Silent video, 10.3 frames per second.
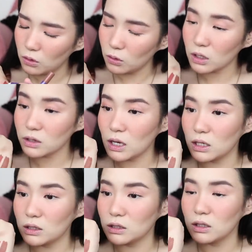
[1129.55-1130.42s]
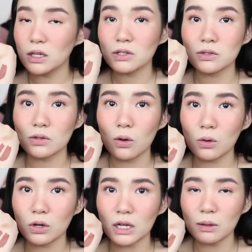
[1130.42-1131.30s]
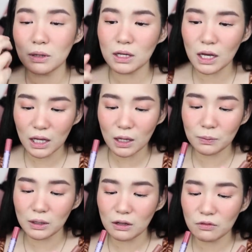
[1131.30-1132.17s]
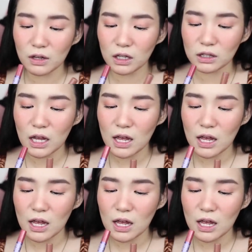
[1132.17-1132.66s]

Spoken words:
Look at that. It's so creamy. I can't believe it.